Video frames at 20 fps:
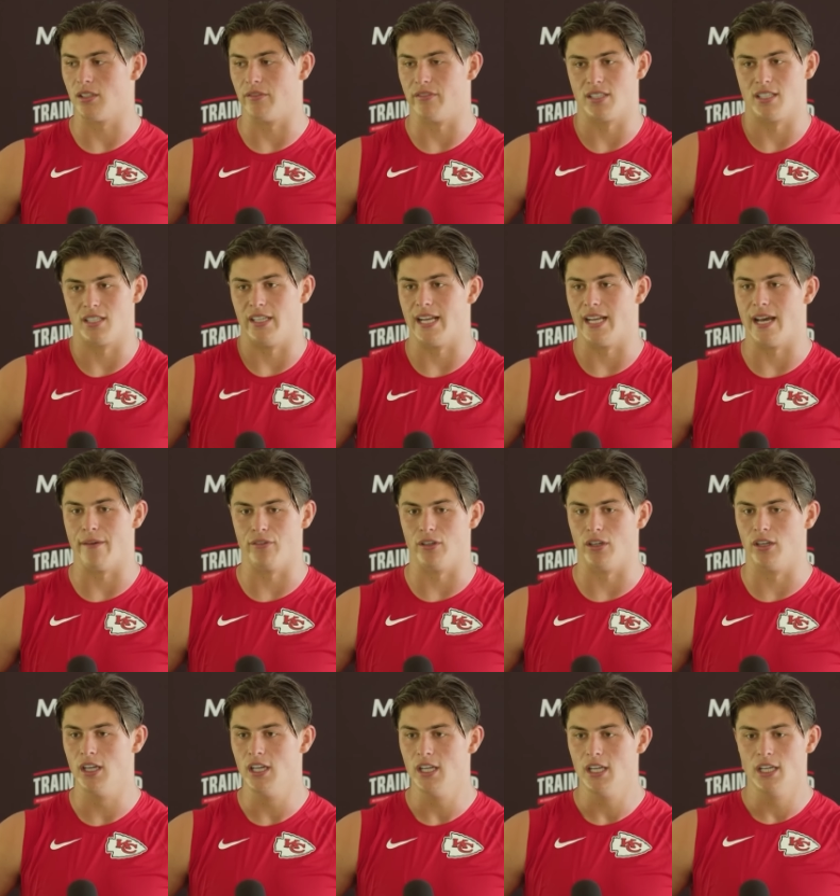Obviously,
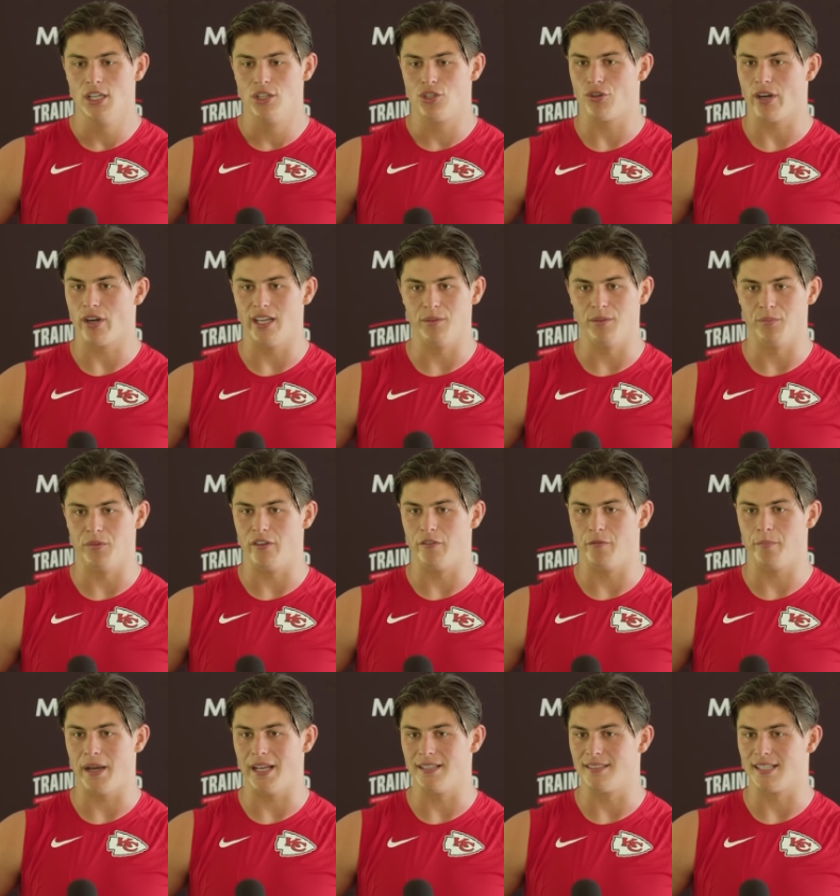never training
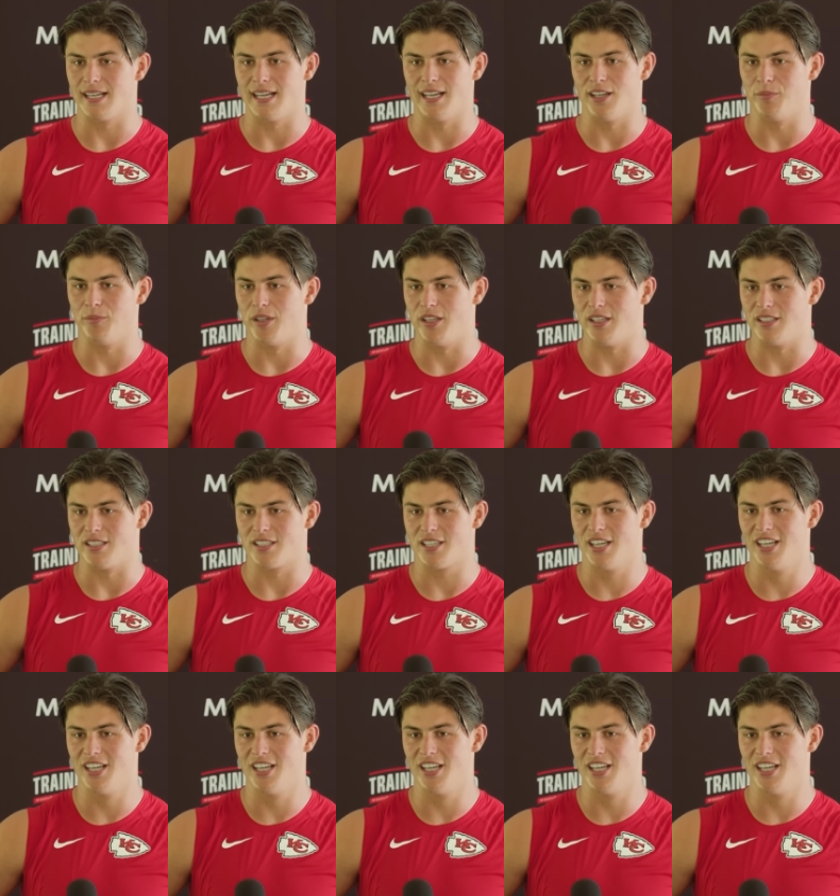with pads and a helmet is